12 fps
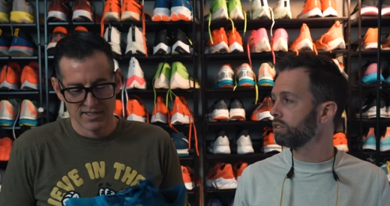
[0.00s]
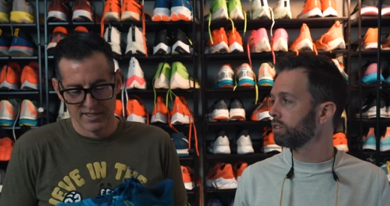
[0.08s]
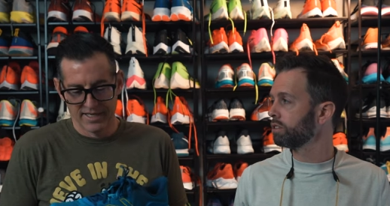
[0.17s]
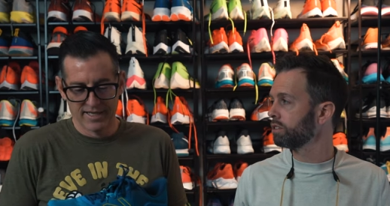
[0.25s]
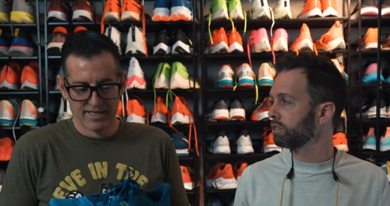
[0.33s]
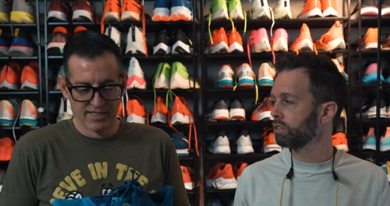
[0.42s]

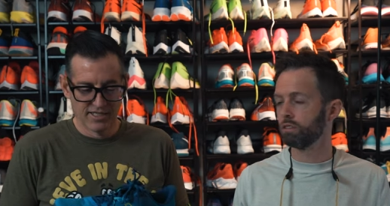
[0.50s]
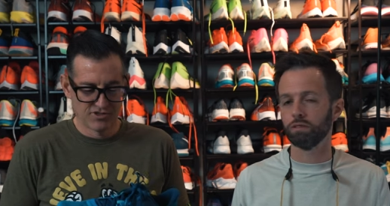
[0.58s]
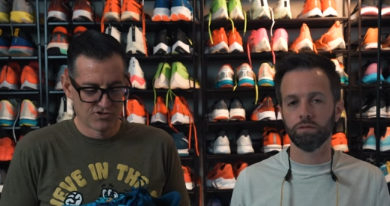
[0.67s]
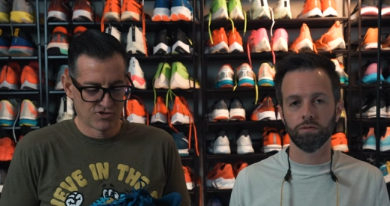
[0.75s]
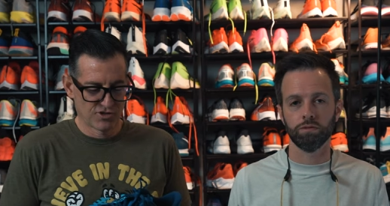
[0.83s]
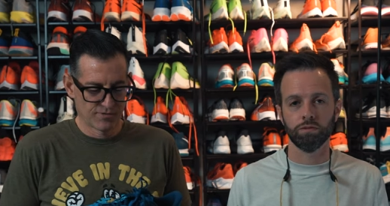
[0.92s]
Speaker 1: Yeah, it
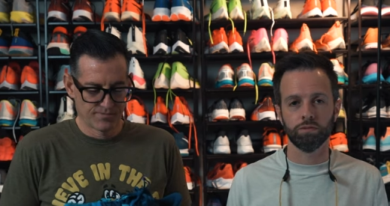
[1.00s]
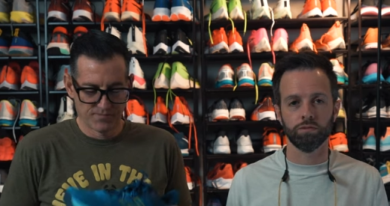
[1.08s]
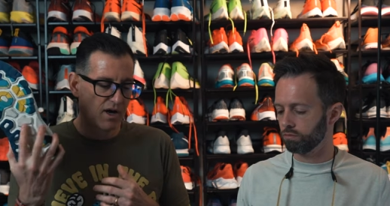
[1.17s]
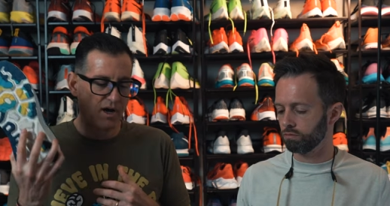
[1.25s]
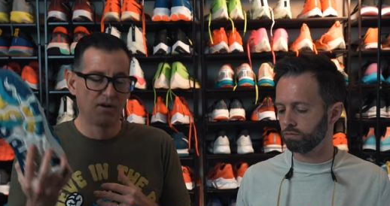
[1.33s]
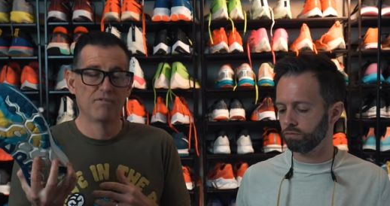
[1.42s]
is true.
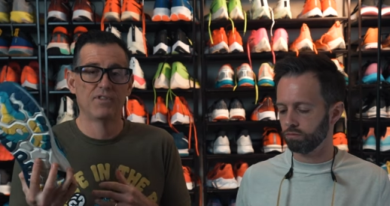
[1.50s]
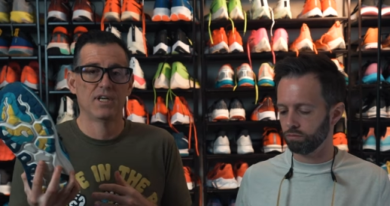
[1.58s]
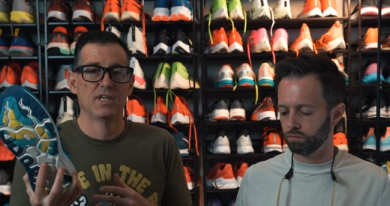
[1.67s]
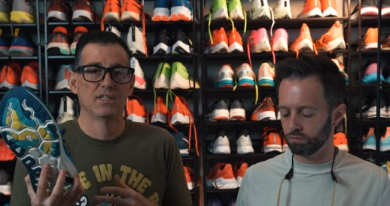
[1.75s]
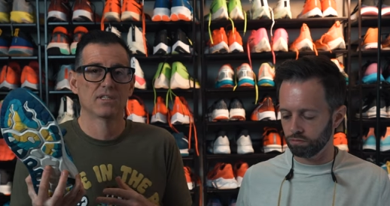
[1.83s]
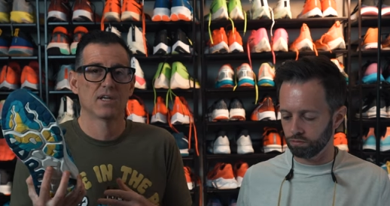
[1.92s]
Of
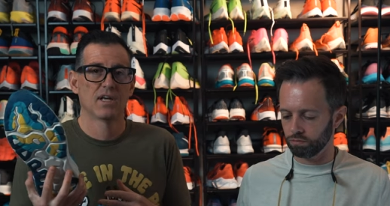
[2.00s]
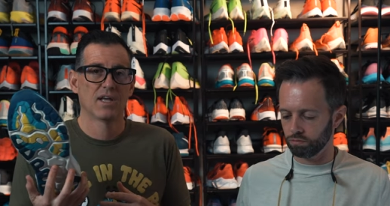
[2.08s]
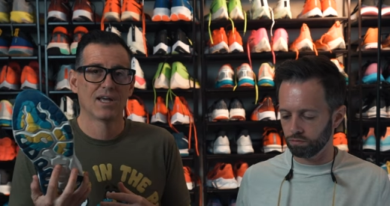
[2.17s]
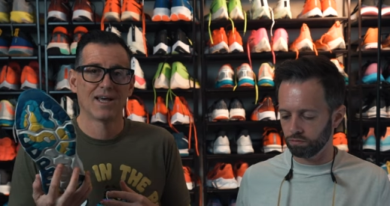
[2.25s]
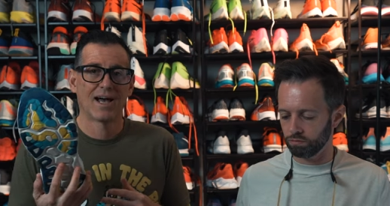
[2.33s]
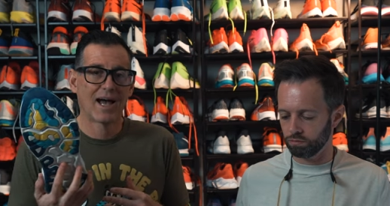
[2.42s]
these,
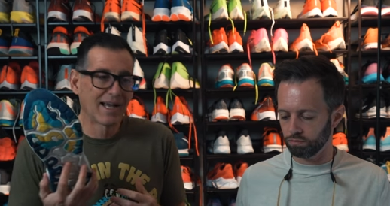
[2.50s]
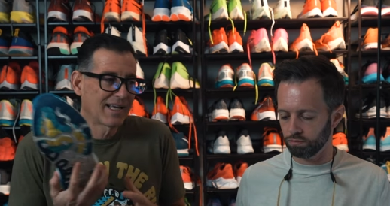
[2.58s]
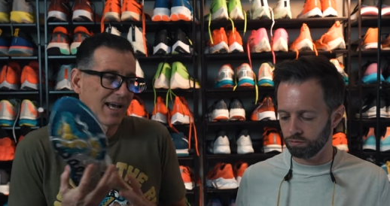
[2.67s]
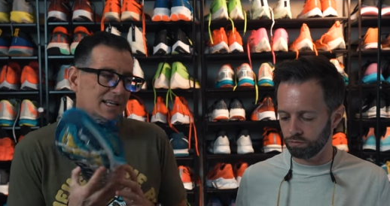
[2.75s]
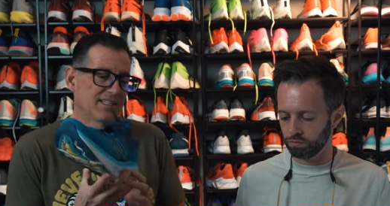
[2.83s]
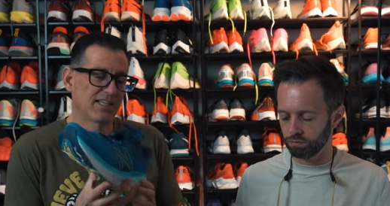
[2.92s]
I
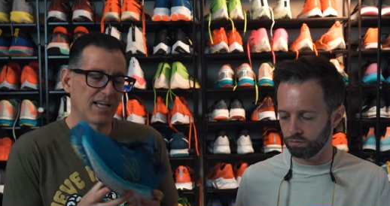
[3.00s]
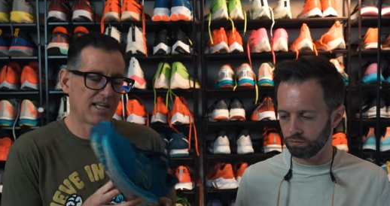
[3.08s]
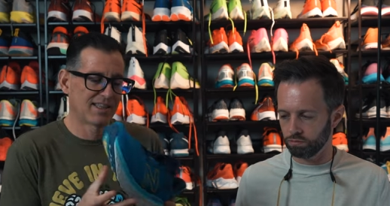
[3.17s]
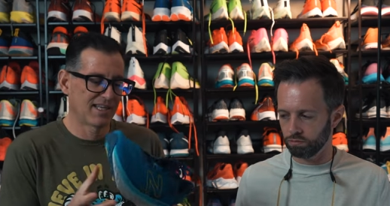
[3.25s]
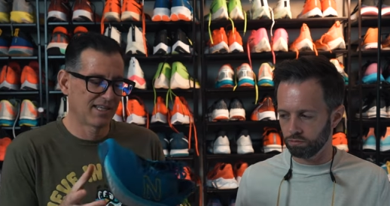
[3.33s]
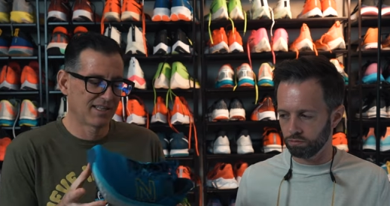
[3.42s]
gotta say,
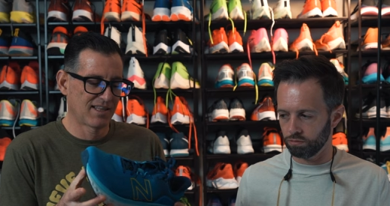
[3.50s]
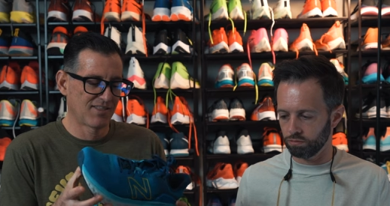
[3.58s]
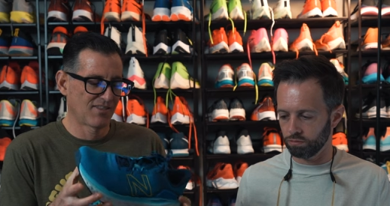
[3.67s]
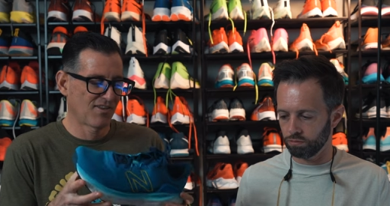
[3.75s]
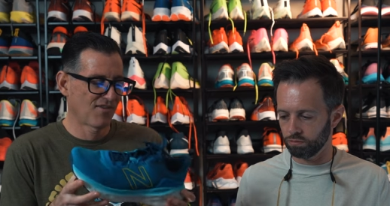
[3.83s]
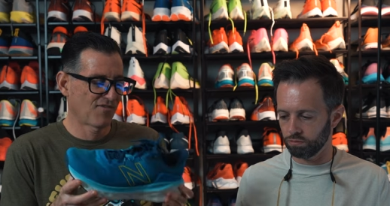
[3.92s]
I think
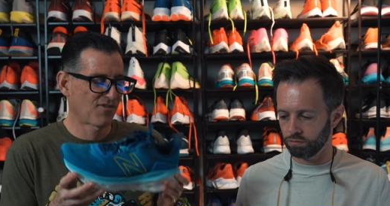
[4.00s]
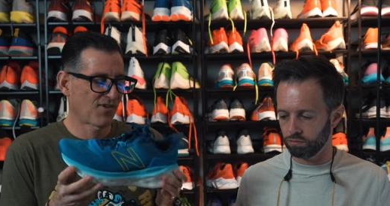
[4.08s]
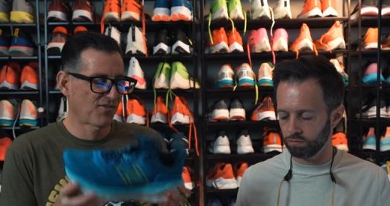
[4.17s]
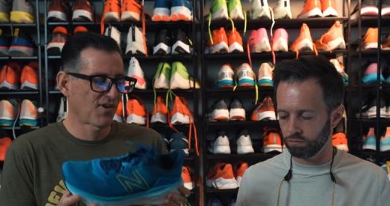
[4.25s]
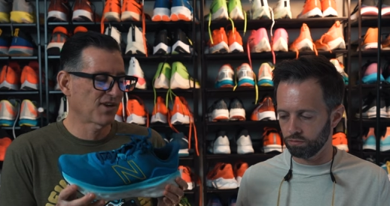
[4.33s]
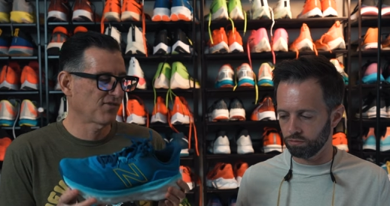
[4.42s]
that
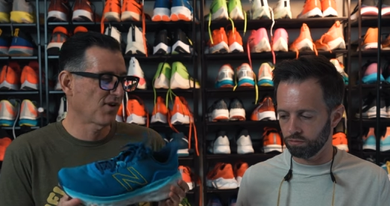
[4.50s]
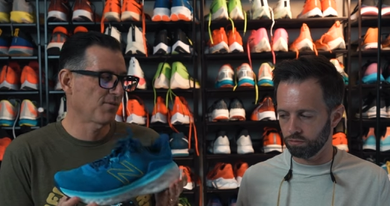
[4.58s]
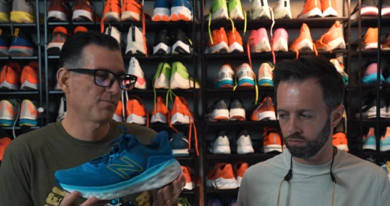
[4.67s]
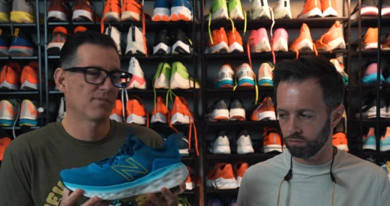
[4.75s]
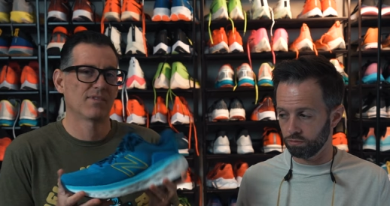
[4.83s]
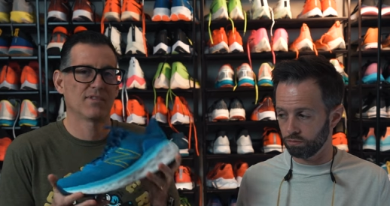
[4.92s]
for Fresh
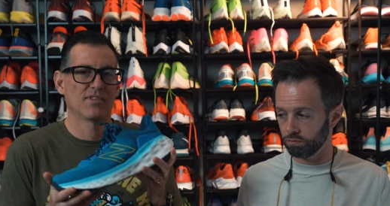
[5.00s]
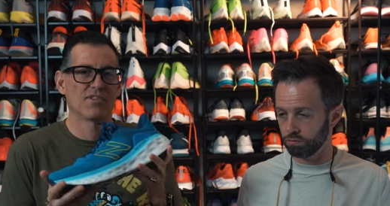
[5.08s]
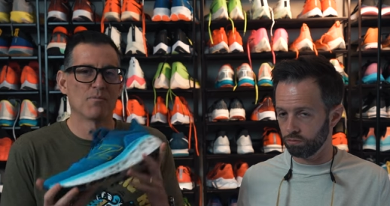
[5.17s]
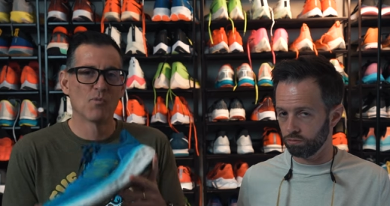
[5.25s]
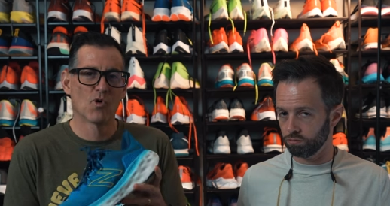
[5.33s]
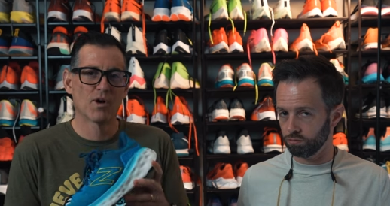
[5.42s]
Foam,
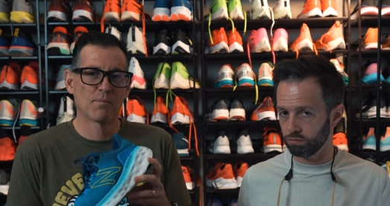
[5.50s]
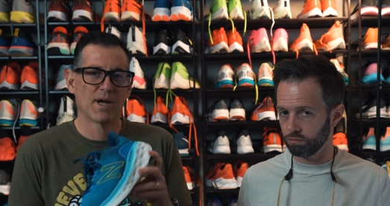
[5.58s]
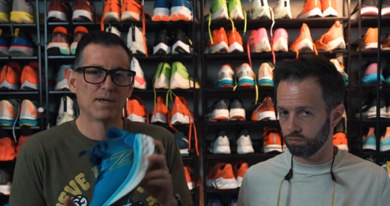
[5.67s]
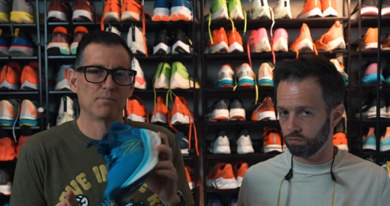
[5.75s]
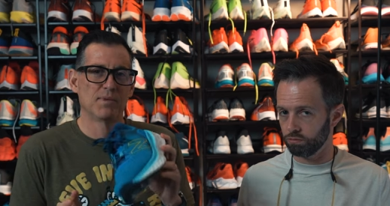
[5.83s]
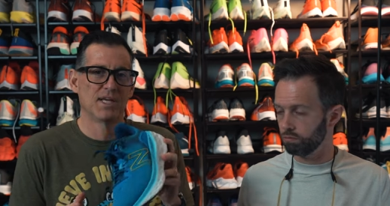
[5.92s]
the more
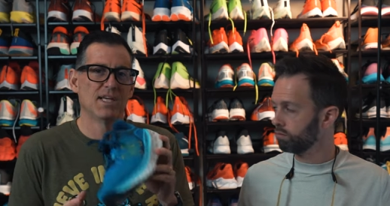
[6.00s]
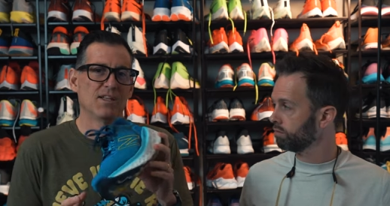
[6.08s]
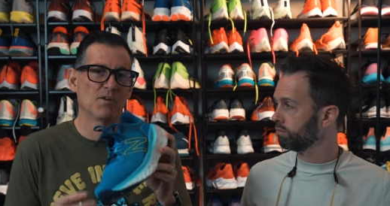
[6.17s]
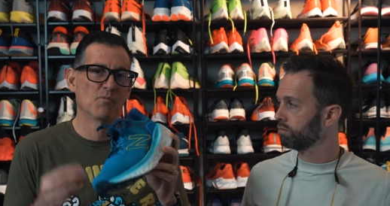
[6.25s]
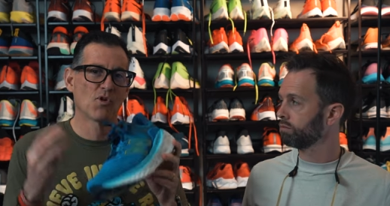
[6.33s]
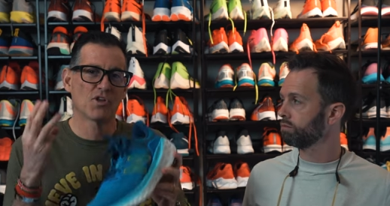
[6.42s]
might
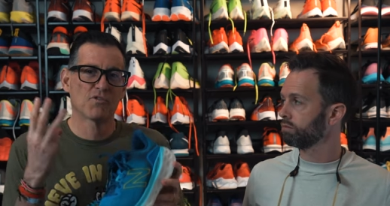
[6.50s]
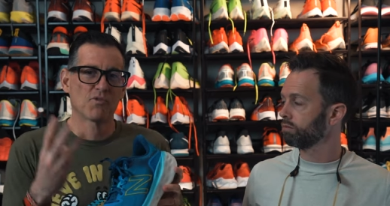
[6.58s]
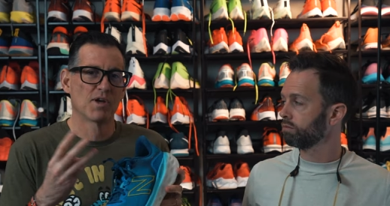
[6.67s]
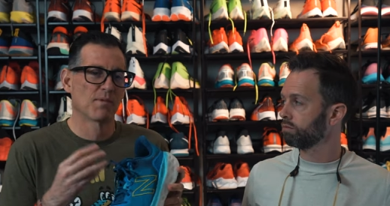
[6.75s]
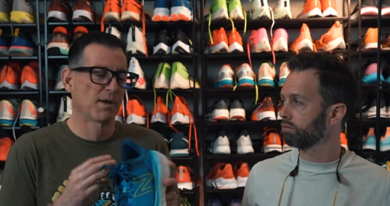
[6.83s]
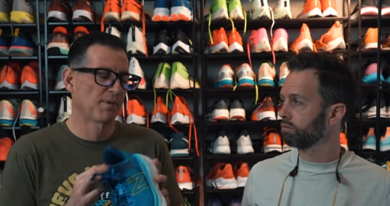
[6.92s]
be, the more
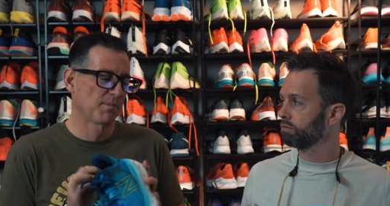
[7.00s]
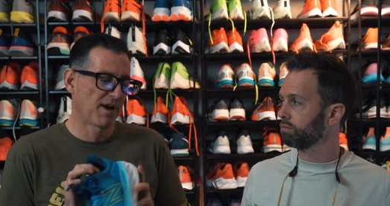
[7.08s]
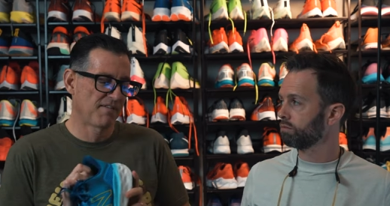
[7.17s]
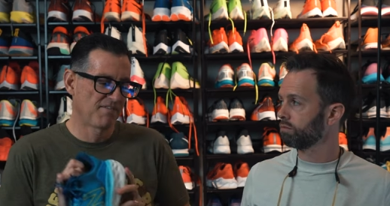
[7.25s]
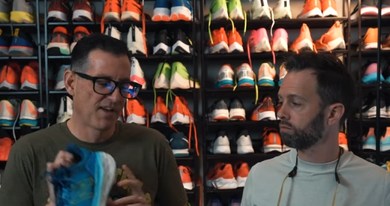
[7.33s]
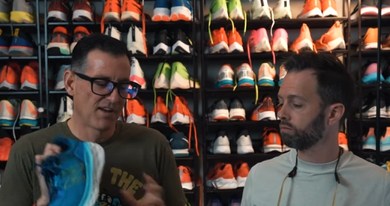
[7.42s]
three might be
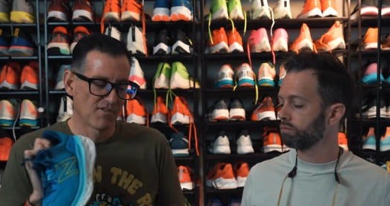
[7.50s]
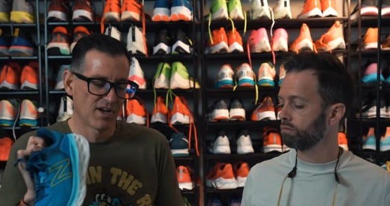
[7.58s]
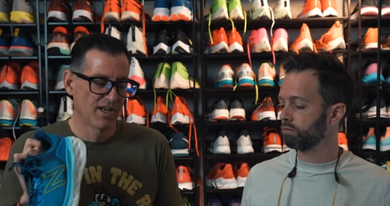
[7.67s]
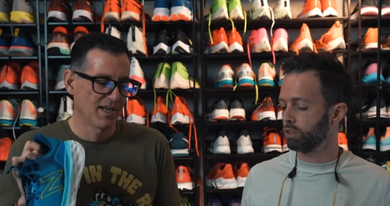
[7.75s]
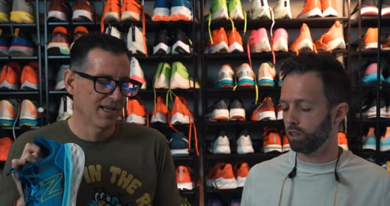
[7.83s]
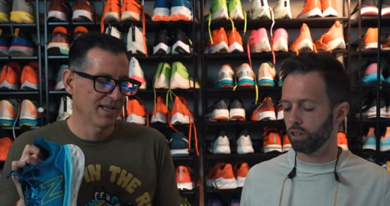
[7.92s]
my
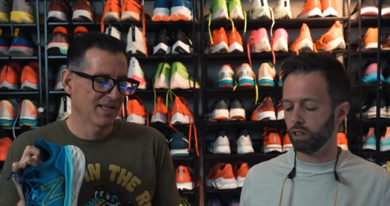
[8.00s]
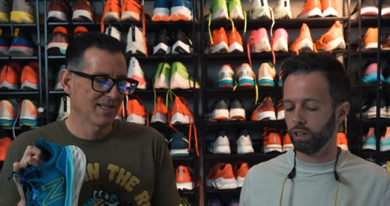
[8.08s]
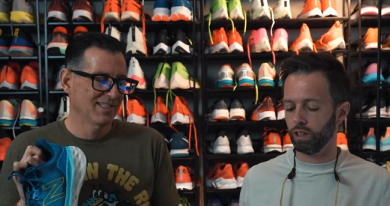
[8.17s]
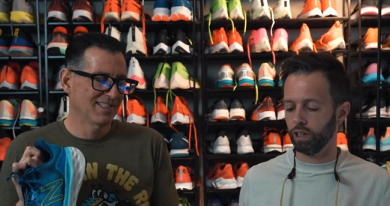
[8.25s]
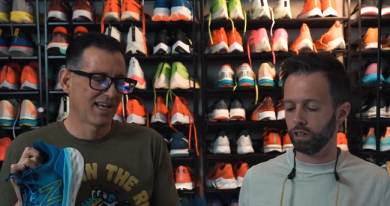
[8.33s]
favorite. Okay.